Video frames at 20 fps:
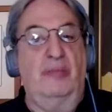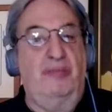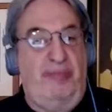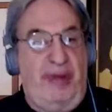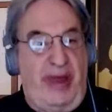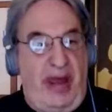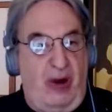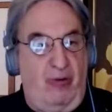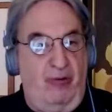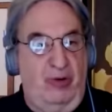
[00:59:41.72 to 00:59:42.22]

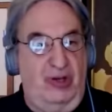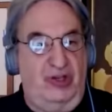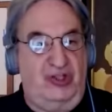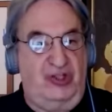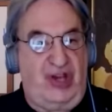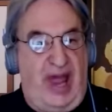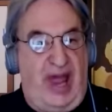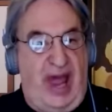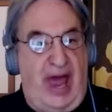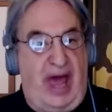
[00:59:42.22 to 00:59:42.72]
Parents
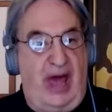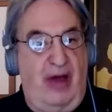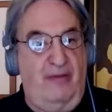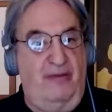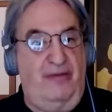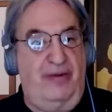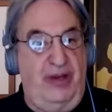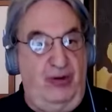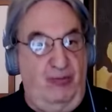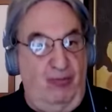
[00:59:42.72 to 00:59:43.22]

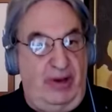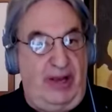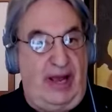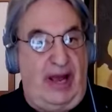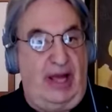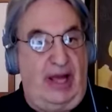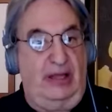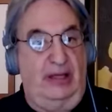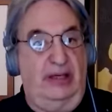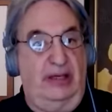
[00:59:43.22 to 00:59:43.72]
have, in
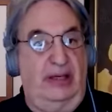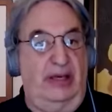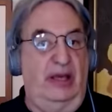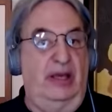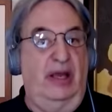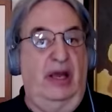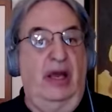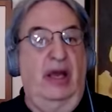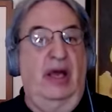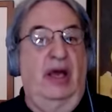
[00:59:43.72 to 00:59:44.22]
reality,
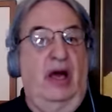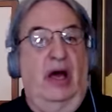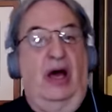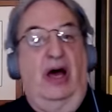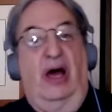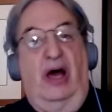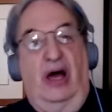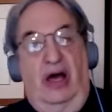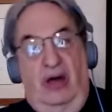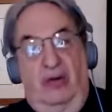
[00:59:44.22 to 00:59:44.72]

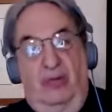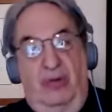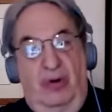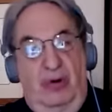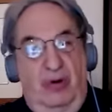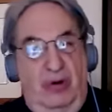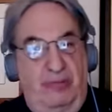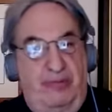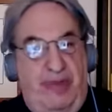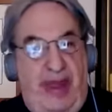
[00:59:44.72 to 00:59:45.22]

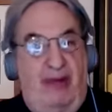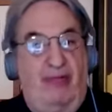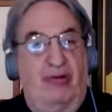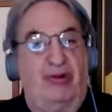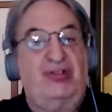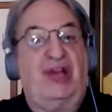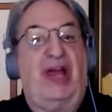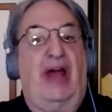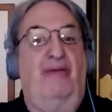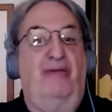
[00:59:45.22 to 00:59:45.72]

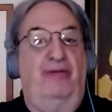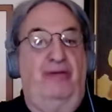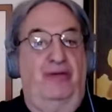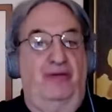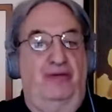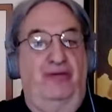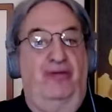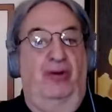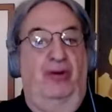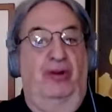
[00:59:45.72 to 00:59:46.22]
parents have
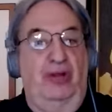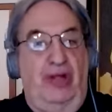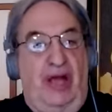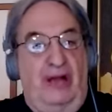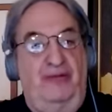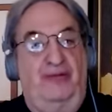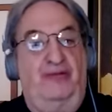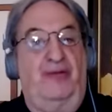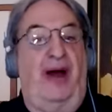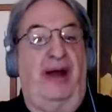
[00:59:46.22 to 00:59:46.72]
full
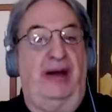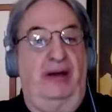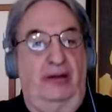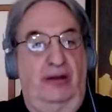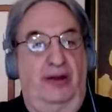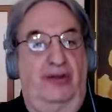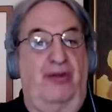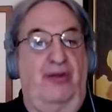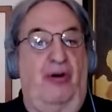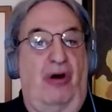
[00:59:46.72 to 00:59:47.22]
and final
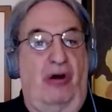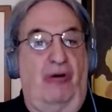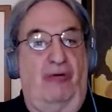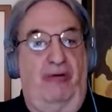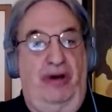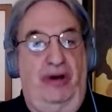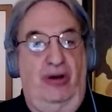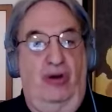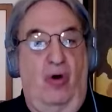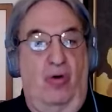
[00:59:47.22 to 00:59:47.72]

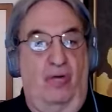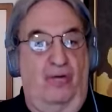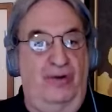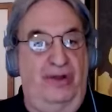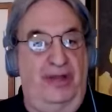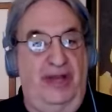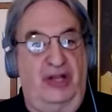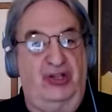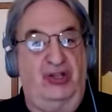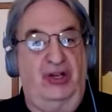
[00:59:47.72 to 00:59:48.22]
authority over
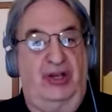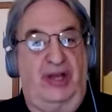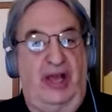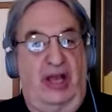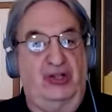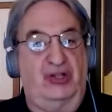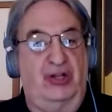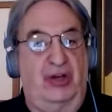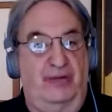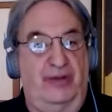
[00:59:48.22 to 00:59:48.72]
the
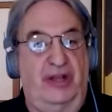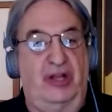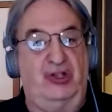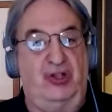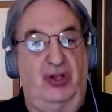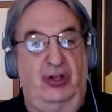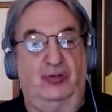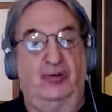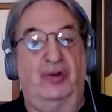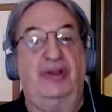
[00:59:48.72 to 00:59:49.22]
education of their
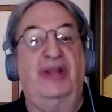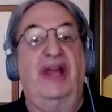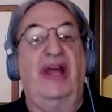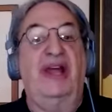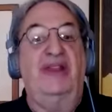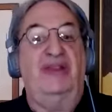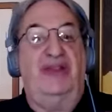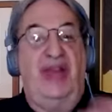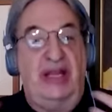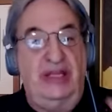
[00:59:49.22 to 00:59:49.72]
children.
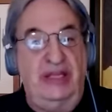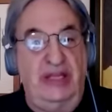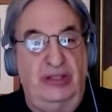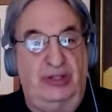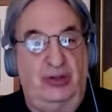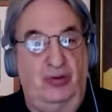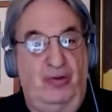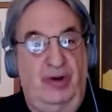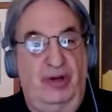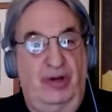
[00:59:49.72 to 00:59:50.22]
They need
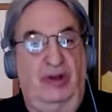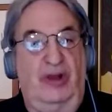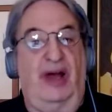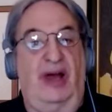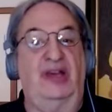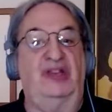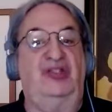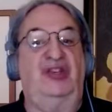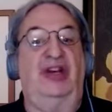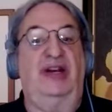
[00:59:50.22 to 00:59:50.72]
to
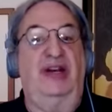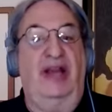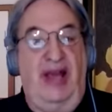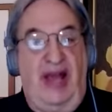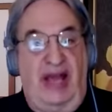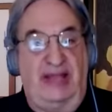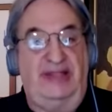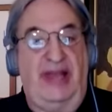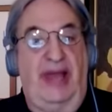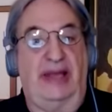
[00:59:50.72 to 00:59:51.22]
realize it
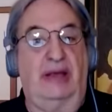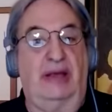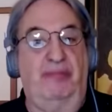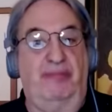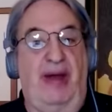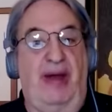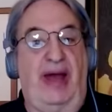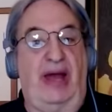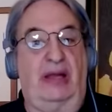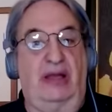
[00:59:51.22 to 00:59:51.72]
and take it
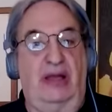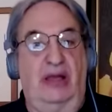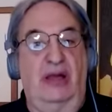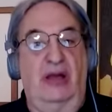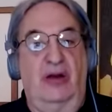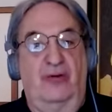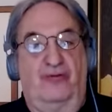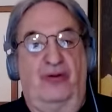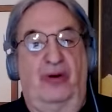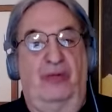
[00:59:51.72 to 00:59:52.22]
back
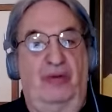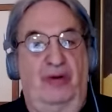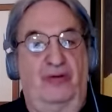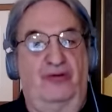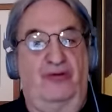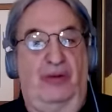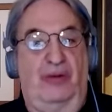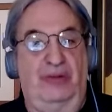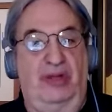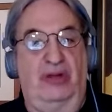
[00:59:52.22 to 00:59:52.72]

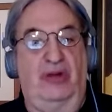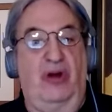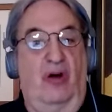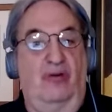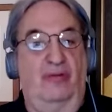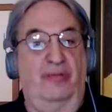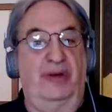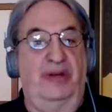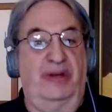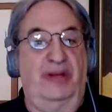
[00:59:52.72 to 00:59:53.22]
from the
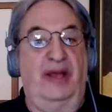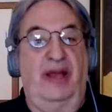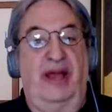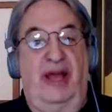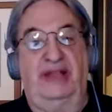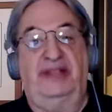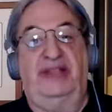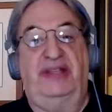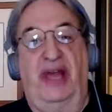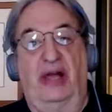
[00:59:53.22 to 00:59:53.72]
government,
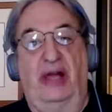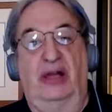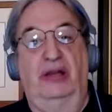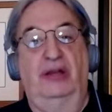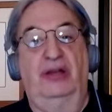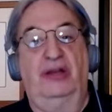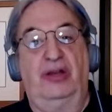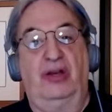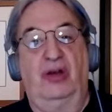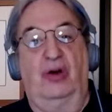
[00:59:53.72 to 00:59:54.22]
and
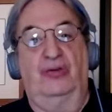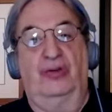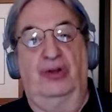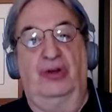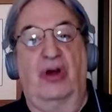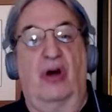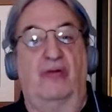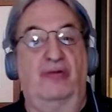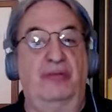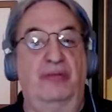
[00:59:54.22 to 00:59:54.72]
tell, the
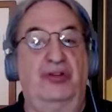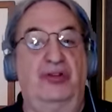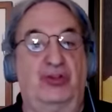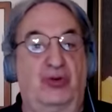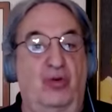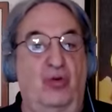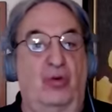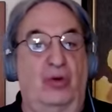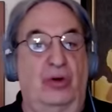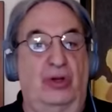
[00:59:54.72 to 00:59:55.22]
government
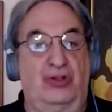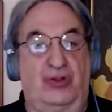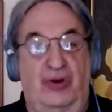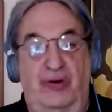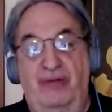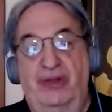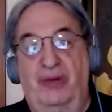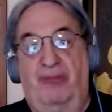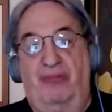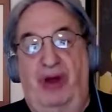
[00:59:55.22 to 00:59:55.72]
schools,
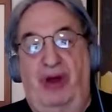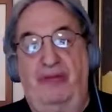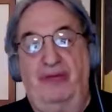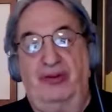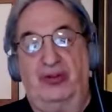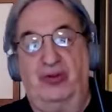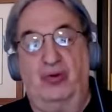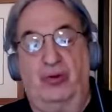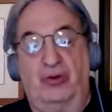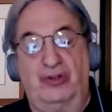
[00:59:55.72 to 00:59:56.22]
even the private
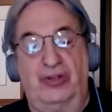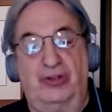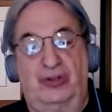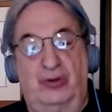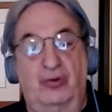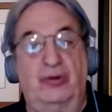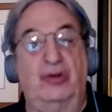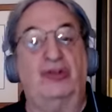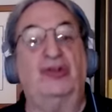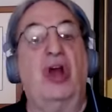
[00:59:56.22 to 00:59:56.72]
schools and
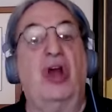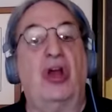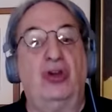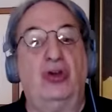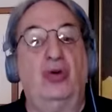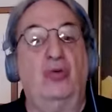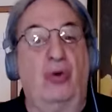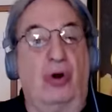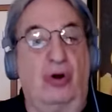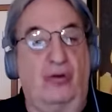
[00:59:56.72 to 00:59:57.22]
tutors,
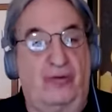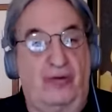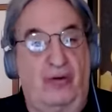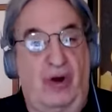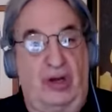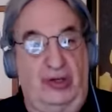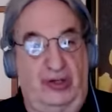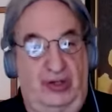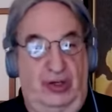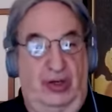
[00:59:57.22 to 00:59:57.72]
you work for
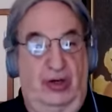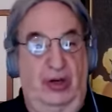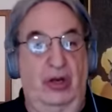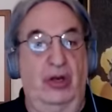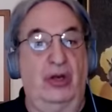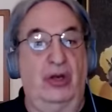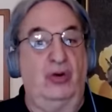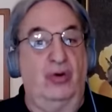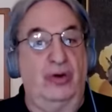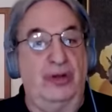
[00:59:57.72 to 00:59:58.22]
us.
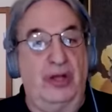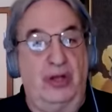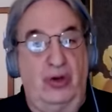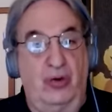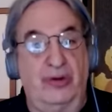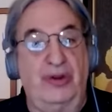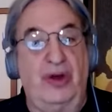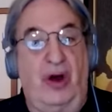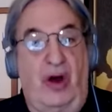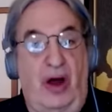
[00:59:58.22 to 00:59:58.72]

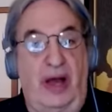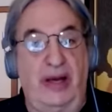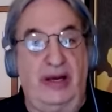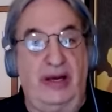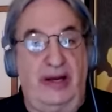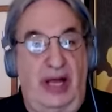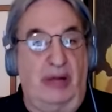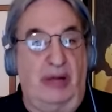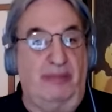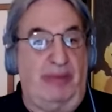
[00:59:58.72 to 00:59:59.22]
You're the hired
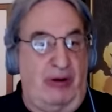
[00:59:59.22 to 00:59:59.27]
help.